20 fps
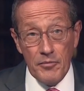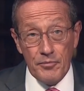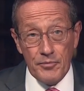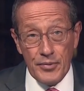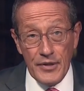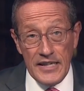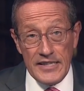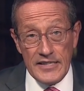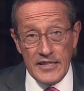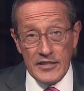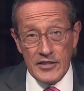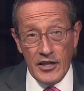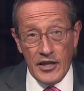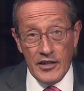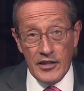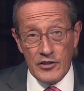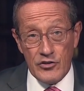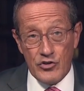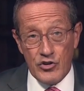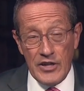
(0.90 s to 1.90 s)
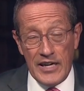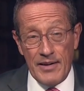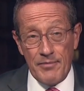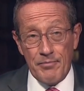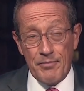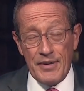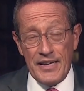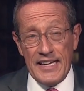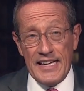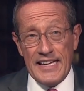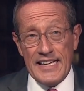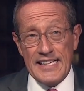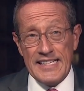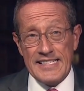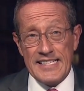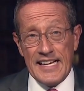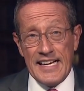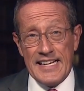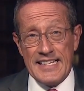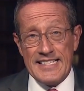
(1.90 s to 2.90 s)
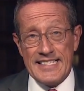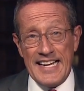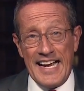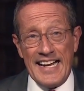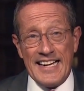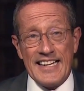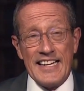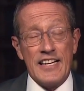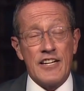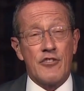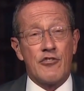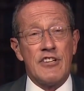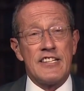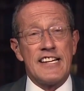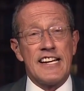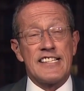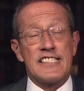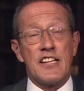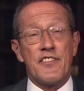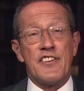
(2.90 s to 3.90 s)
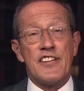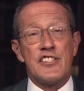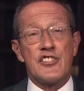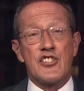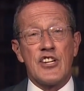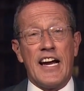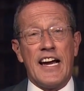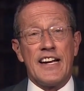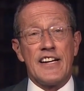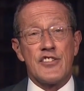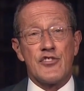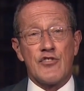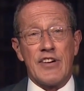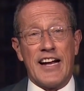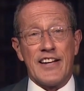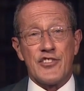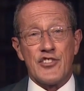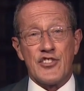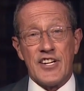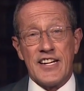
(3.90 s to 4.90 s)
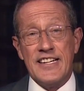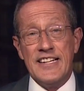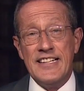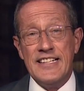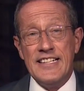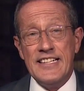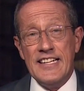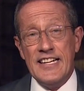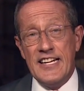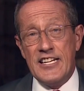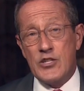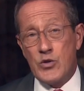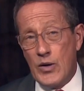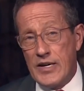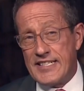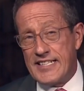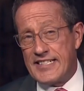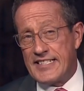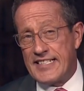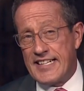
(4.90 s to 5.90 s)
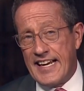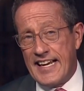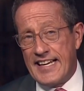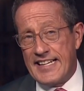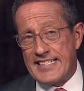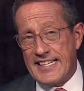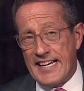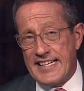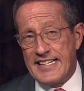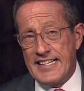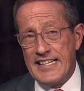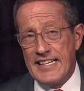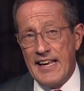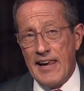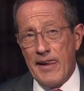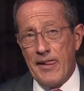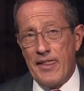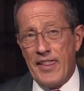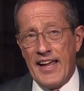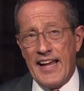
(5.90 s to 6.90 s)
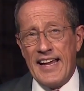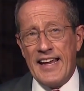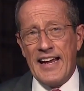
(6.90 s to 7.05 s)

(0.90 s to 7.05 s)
President Donald Trump is attacking critics of his China strategy. He tweeted today, he said, they